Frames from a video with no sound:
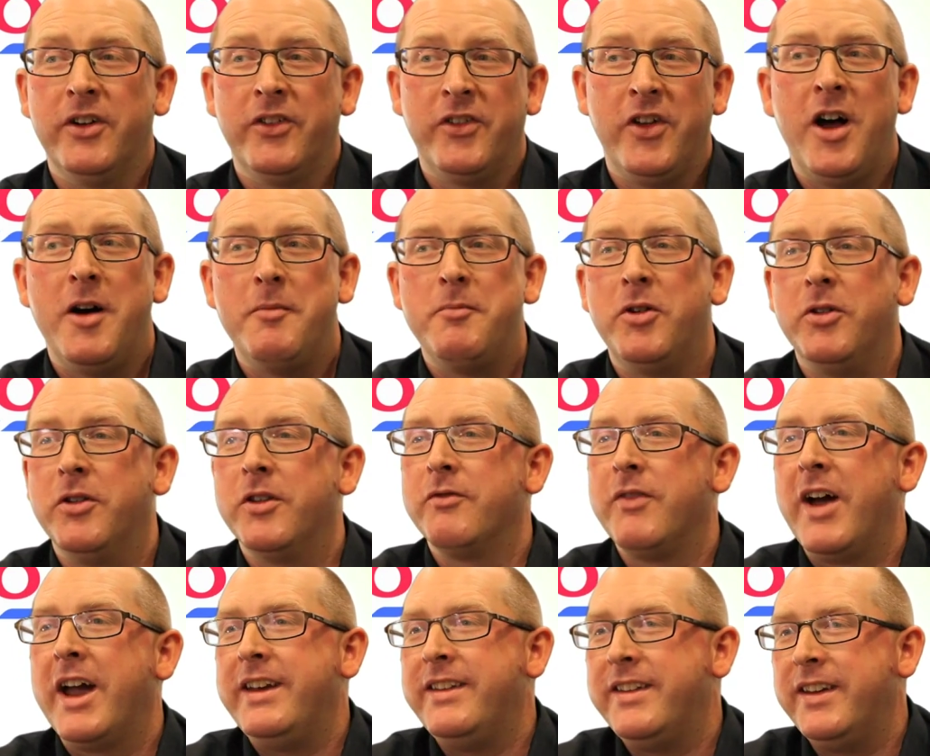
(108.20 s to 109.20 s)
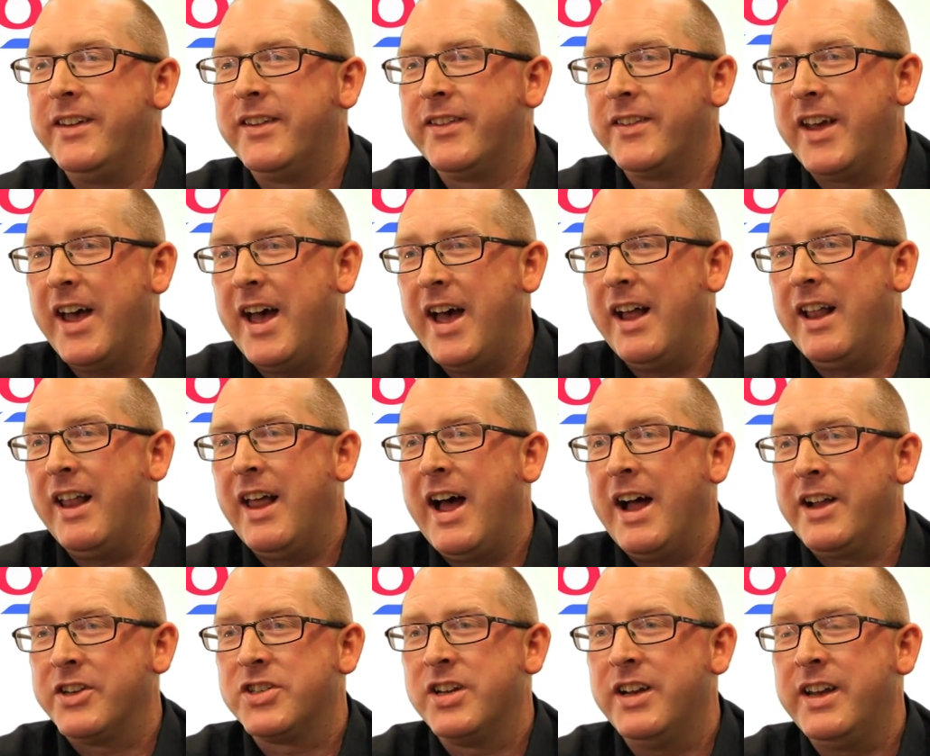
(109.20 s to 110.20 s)
example, the rating scale,
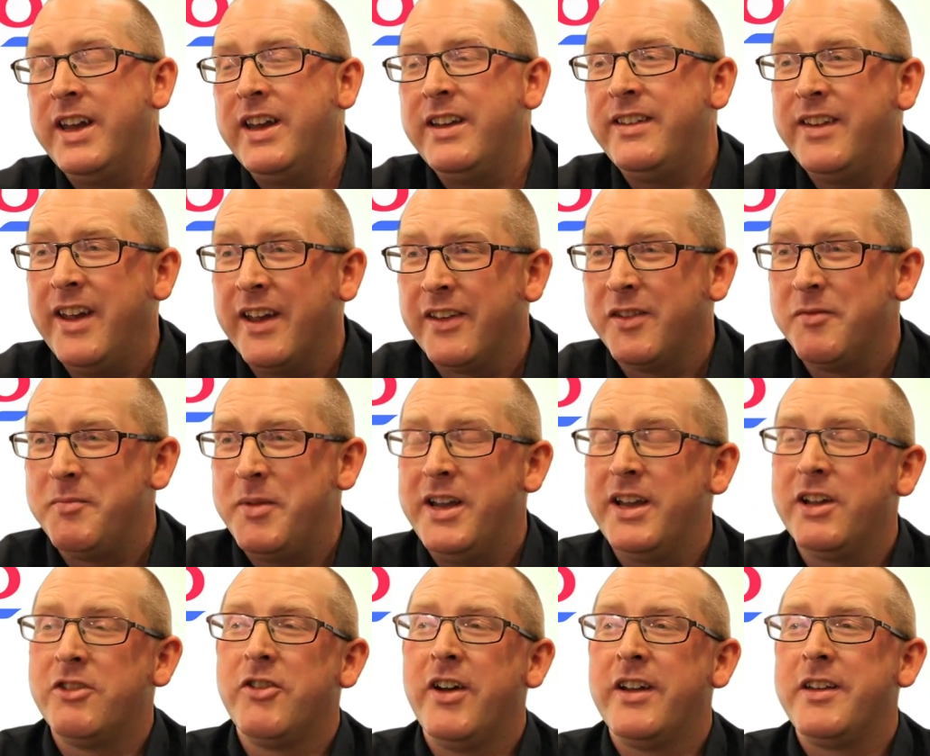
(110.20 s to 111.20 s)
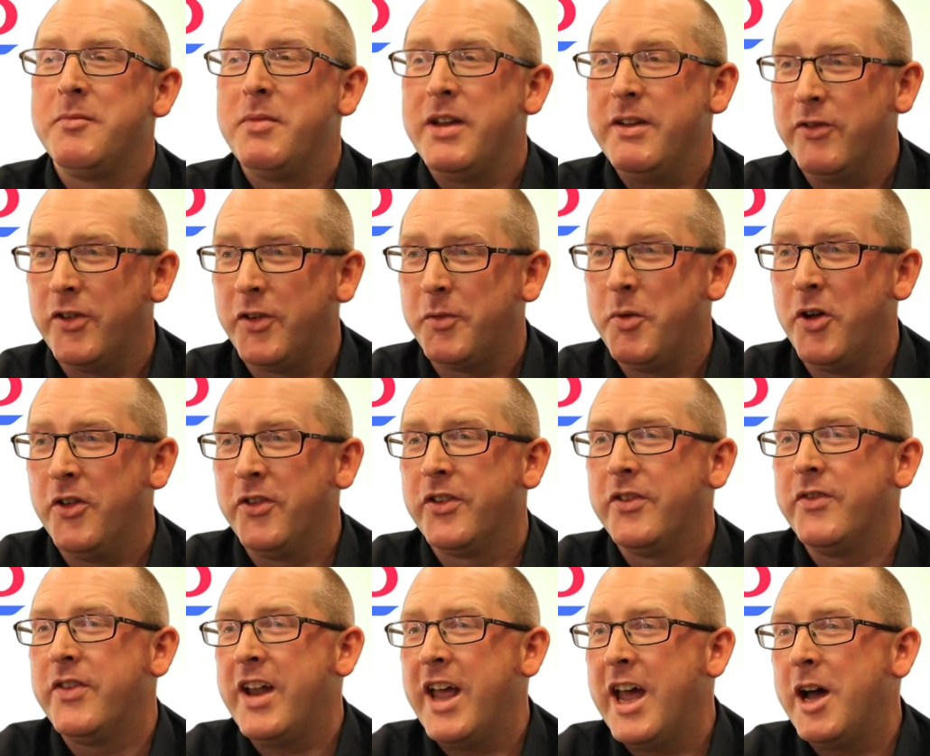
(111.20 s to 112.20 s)
actually ETS have been incredibly
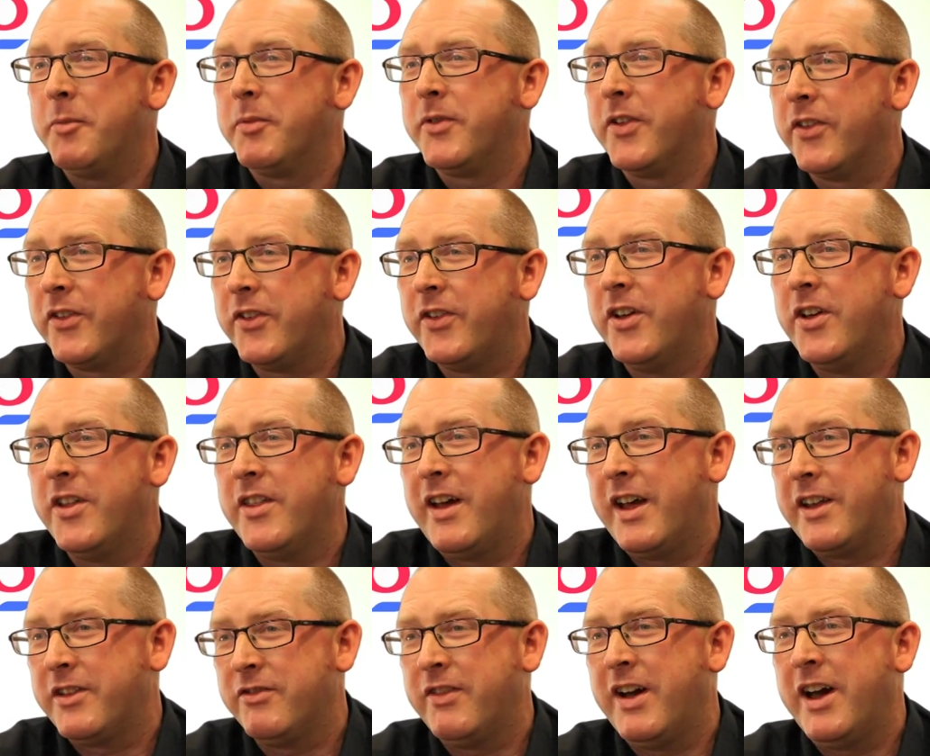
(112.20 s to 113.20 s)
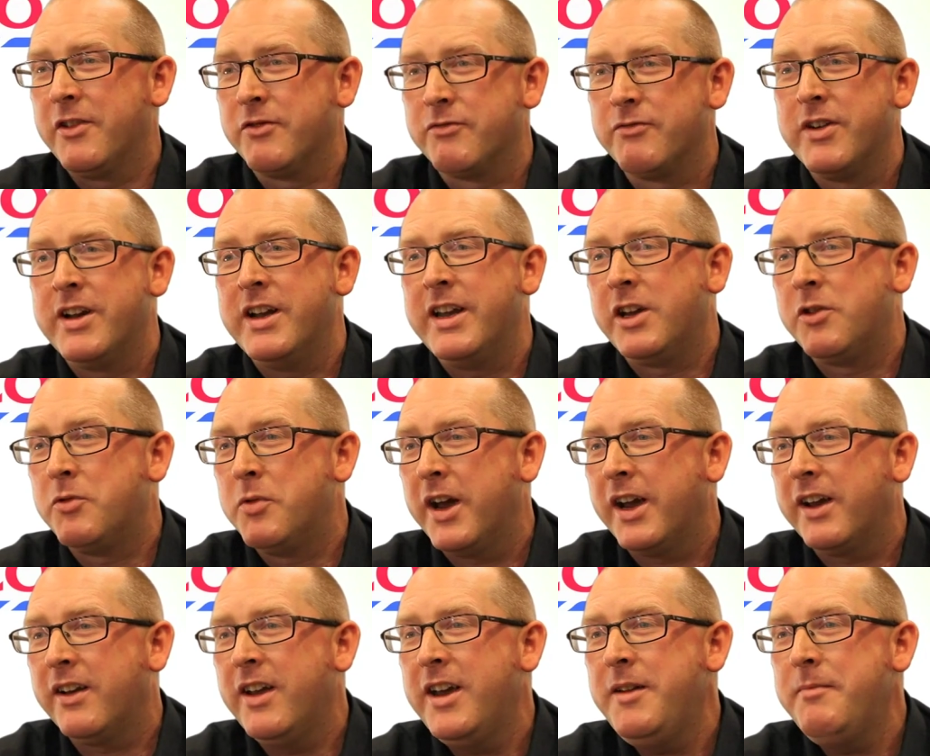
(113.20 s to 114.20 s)
responsive and helped us turn that around really
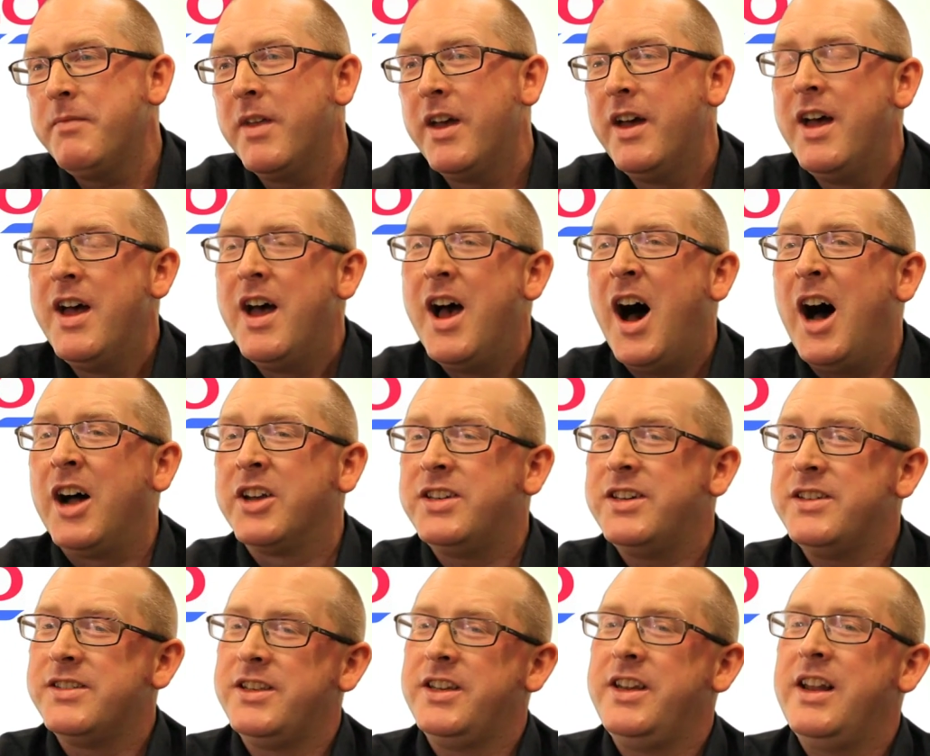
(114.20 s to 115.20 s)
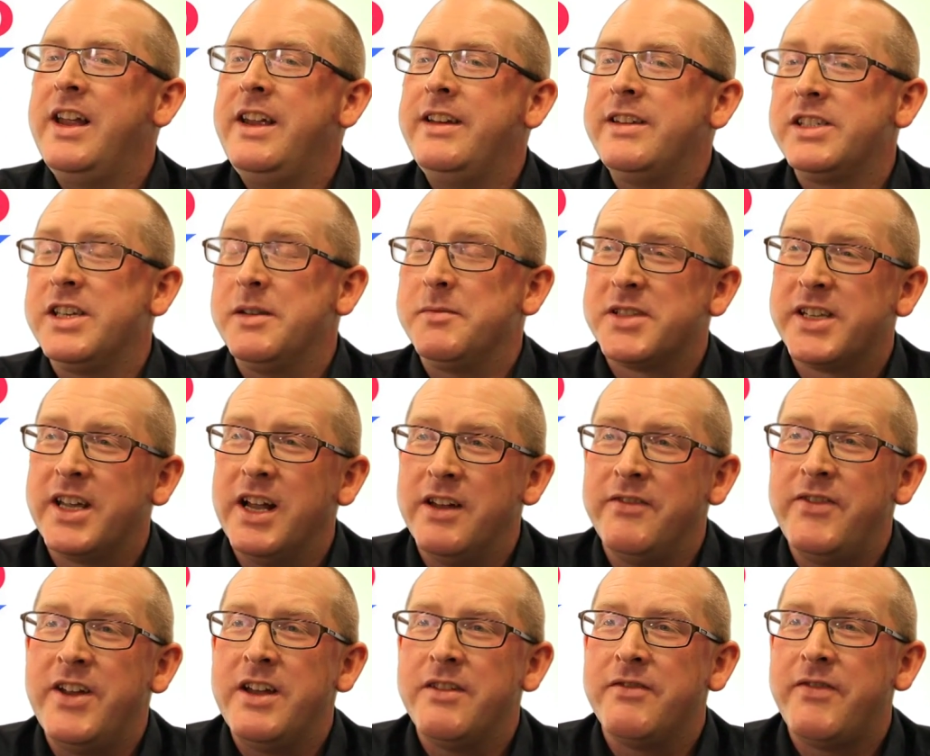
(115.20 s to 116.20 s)
quickly. I'd use the leadership skill
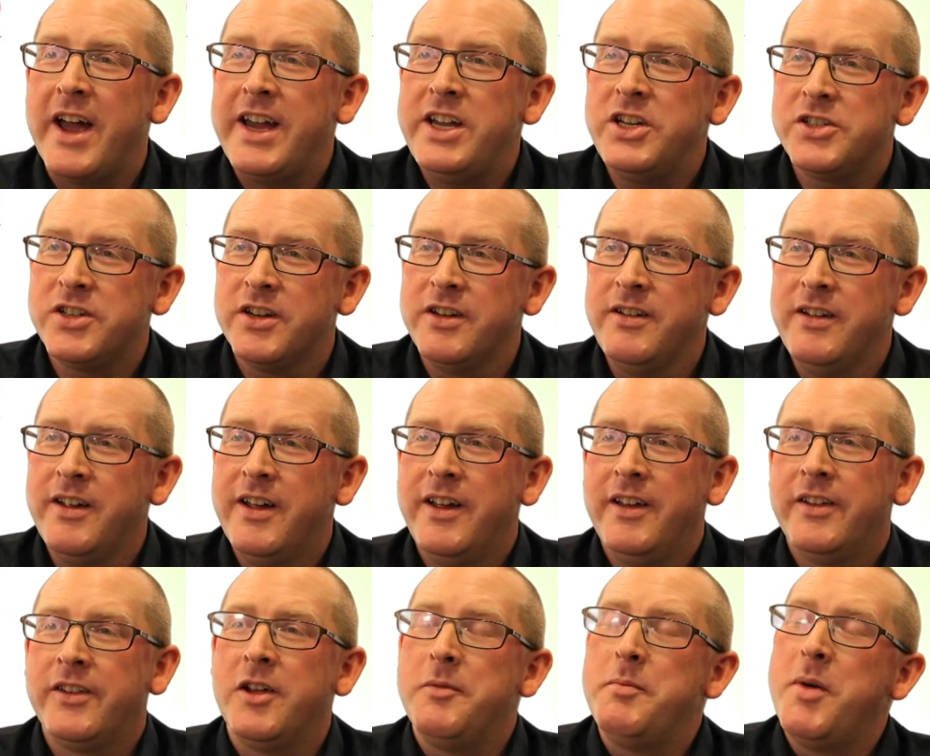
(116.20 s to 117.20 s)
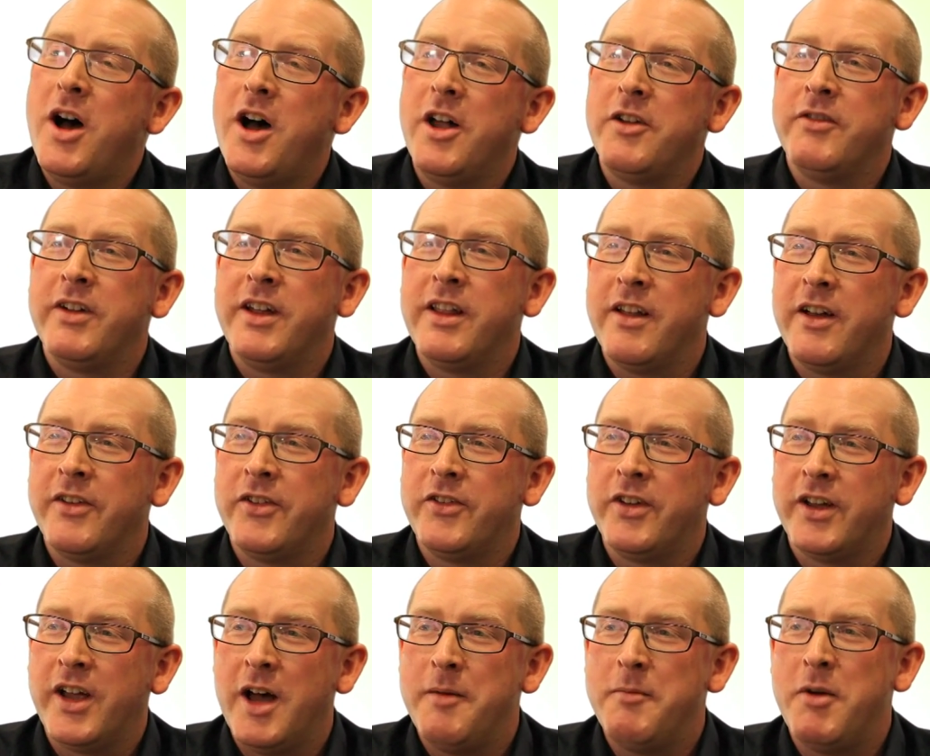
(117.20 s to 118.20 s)
of innovation, so partnering with us to
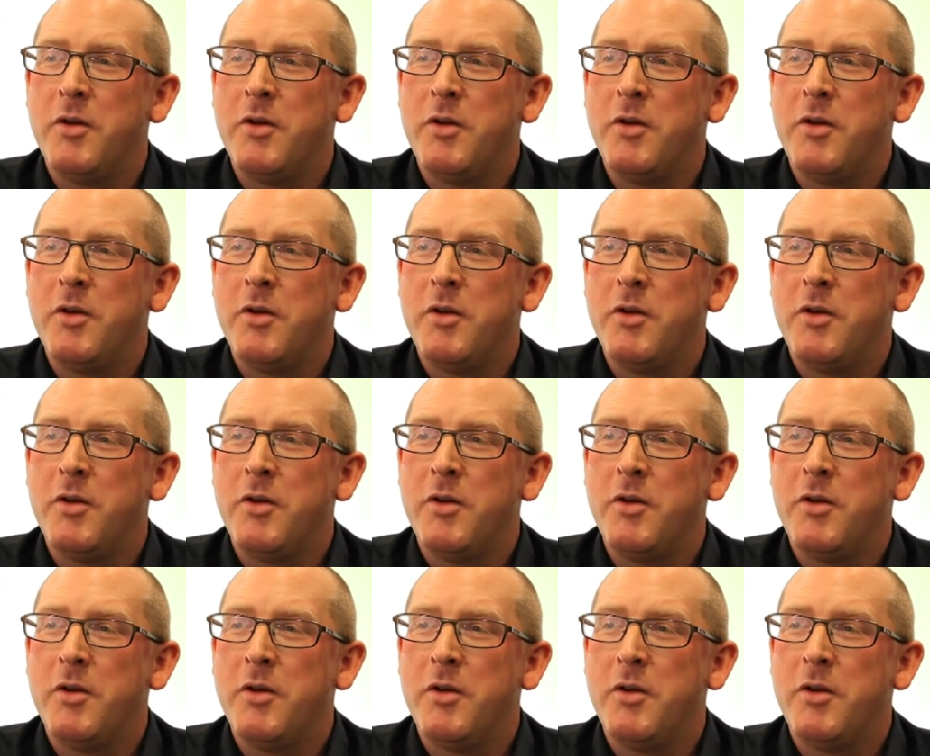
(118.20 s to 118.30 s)
come